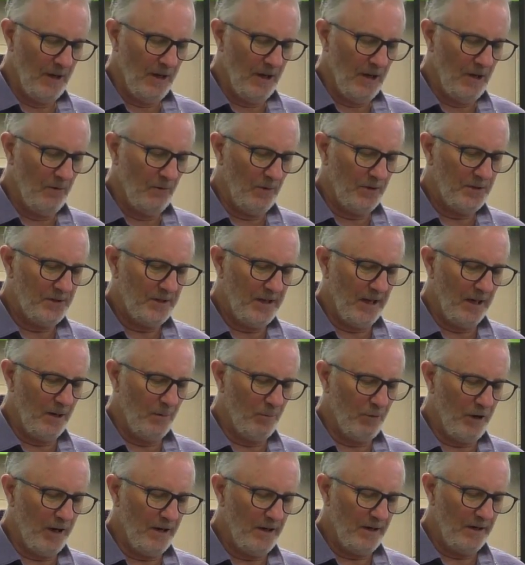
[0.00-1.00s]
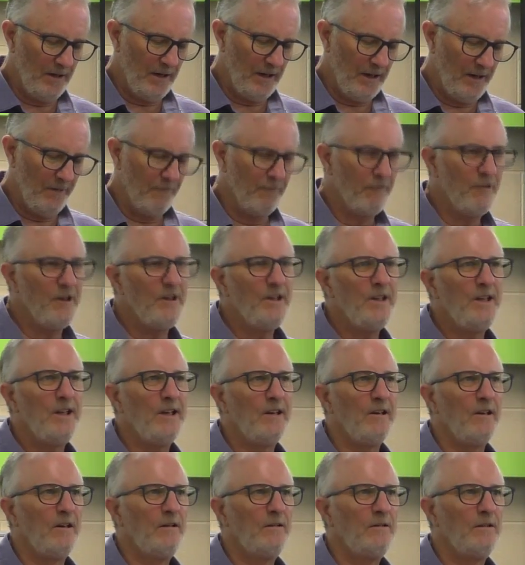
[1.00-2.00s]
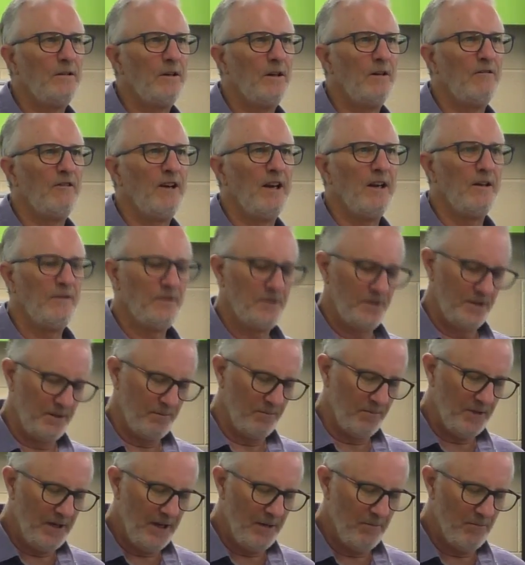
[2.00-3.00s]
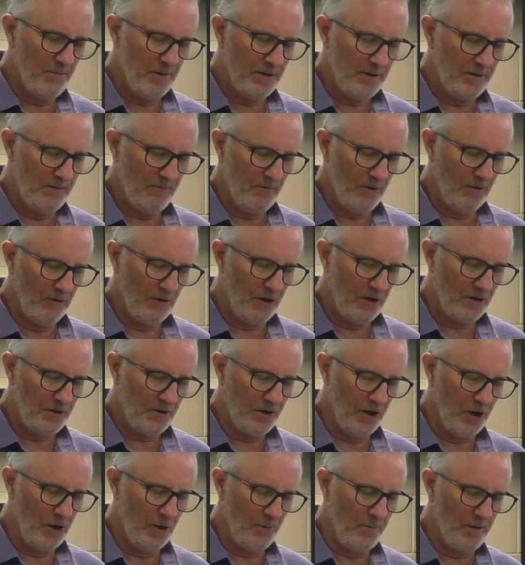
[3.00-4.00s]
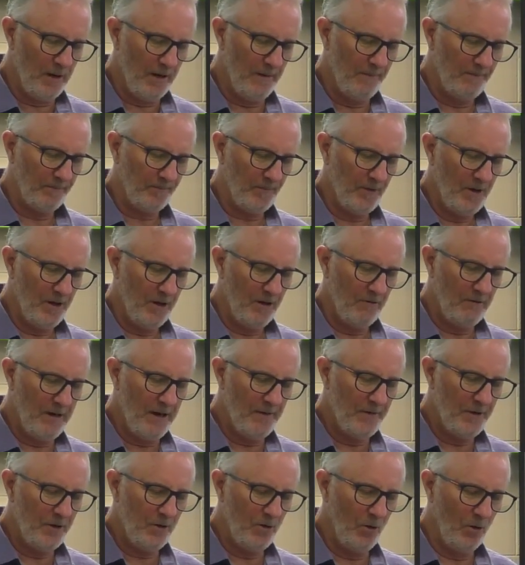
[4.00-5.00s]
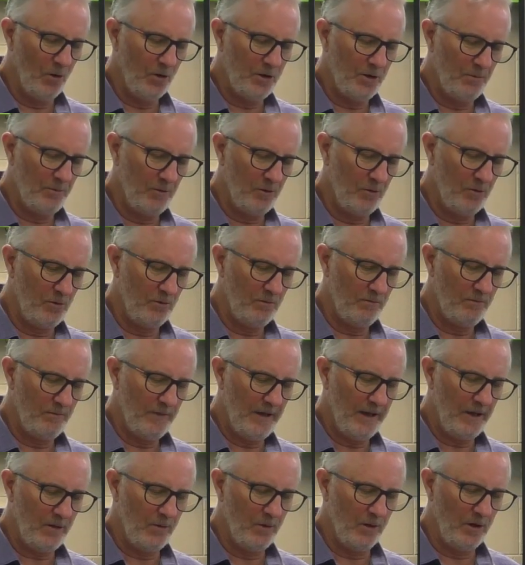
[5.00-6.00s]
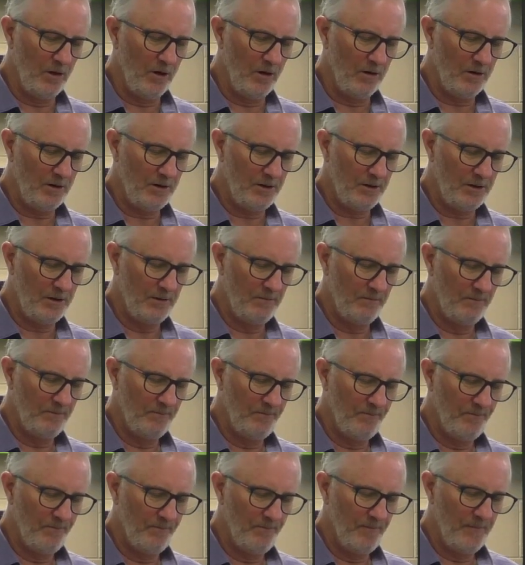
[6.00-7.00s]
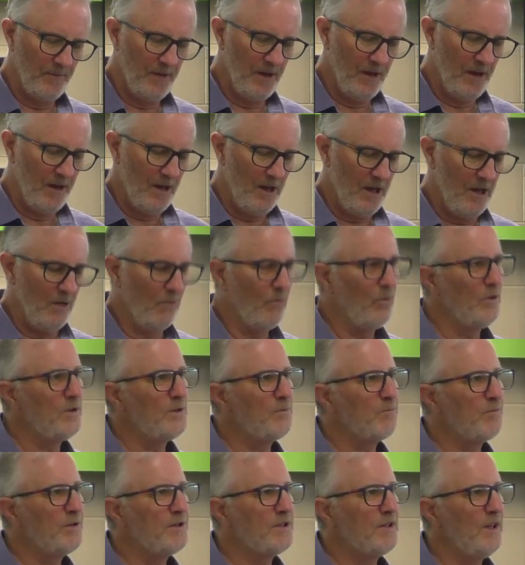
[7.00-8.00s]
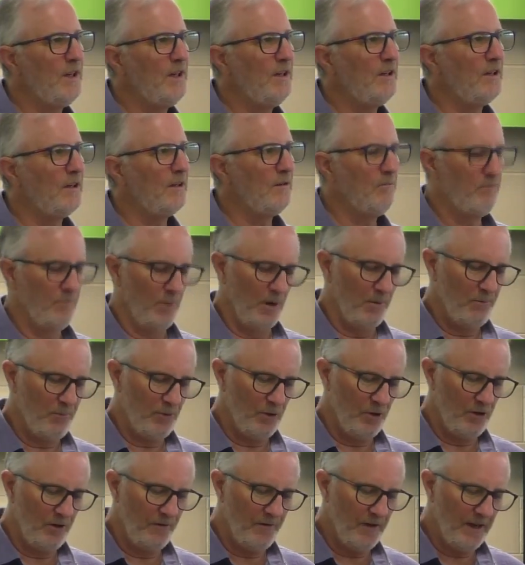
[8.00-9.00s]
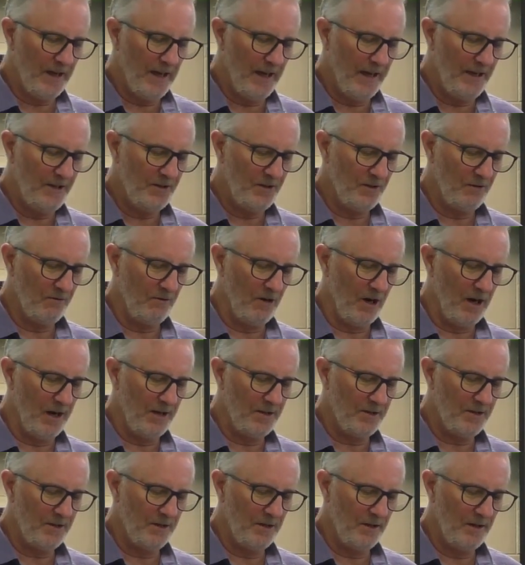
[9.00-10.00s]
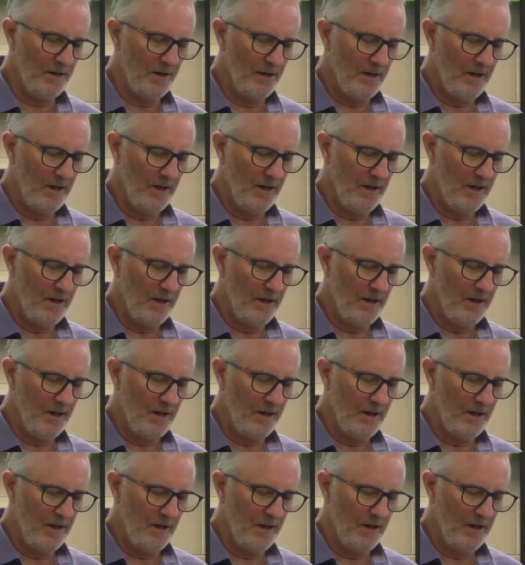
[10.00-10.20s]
It was celebrated every year around September or October, around the autumnal equinox. It was preceded by purification rites in